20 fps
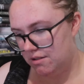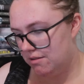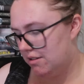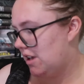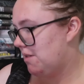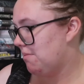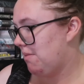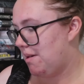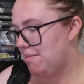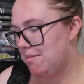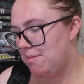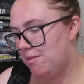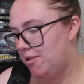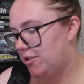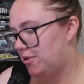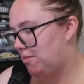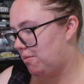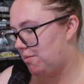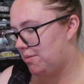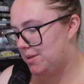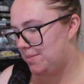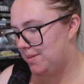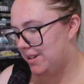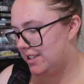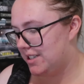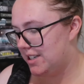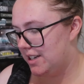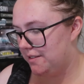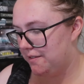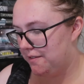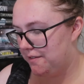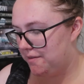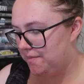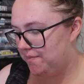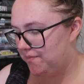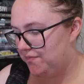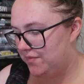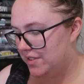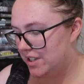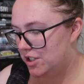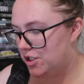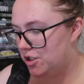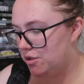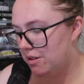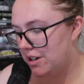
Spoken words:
It may be multiple perspective. Do